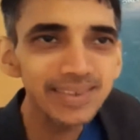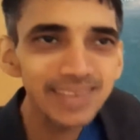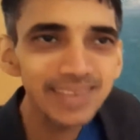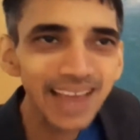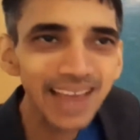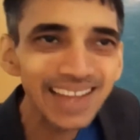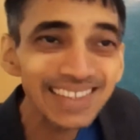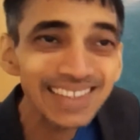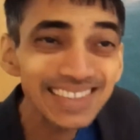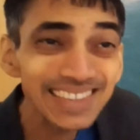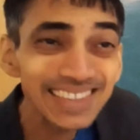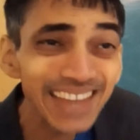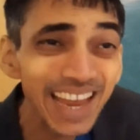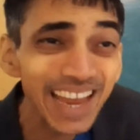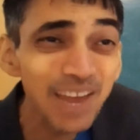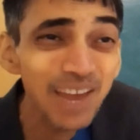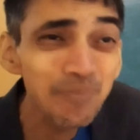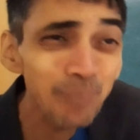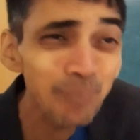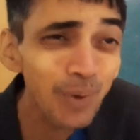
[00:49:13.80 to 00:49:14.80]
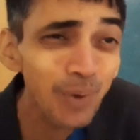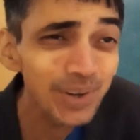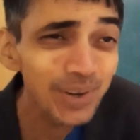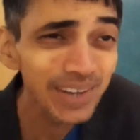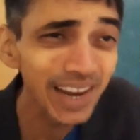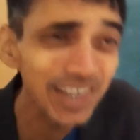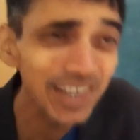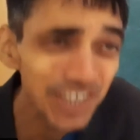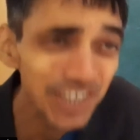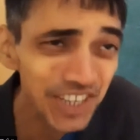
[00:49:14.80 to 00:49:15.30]
That same
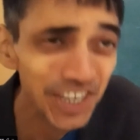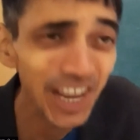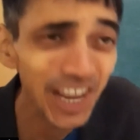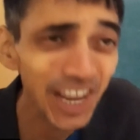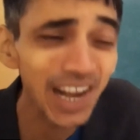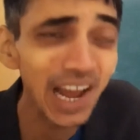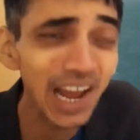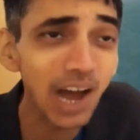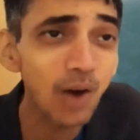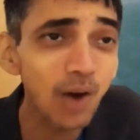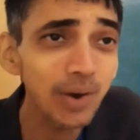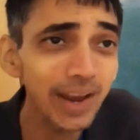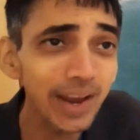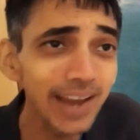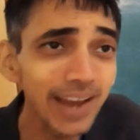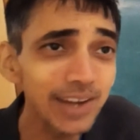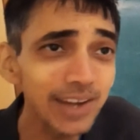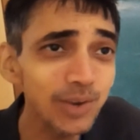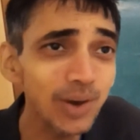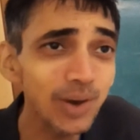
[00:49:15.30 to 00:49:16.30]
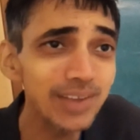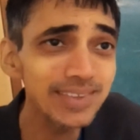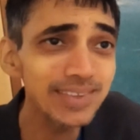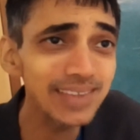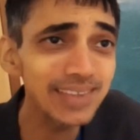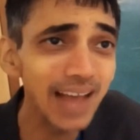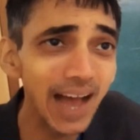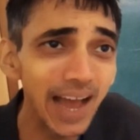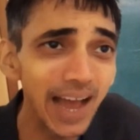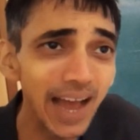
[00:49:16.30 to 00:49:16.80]
potential, how can you
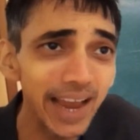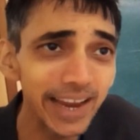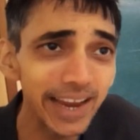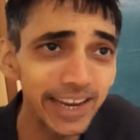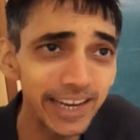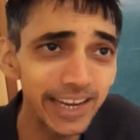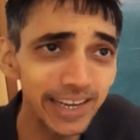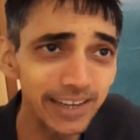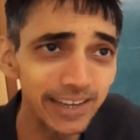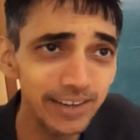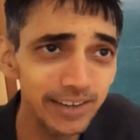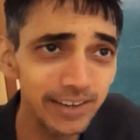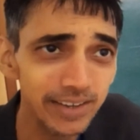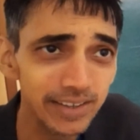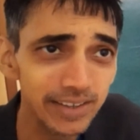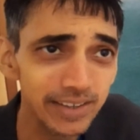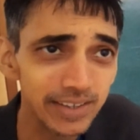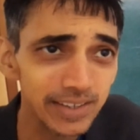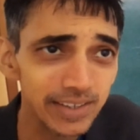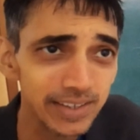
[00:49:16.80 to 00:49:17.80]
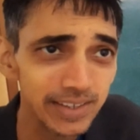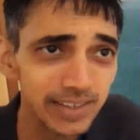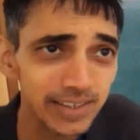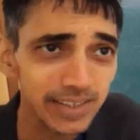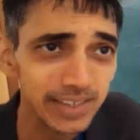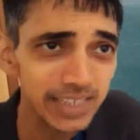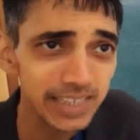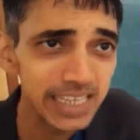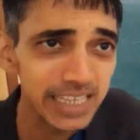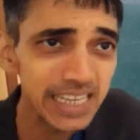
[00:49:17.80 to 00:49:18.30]
assign
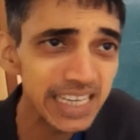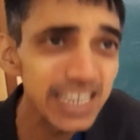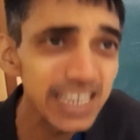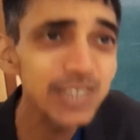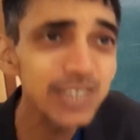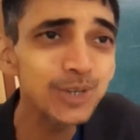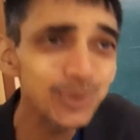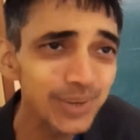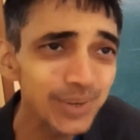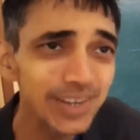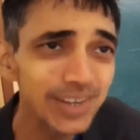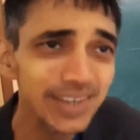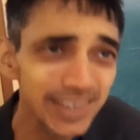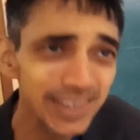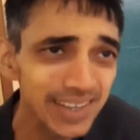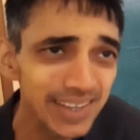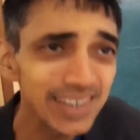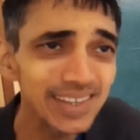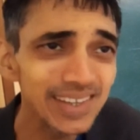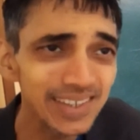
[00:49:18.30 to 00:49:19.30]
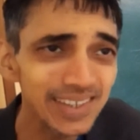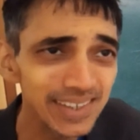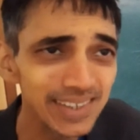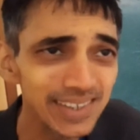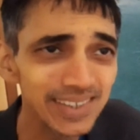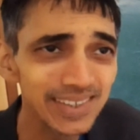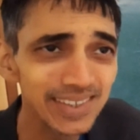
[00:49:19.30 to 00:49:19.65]
E to it, dear?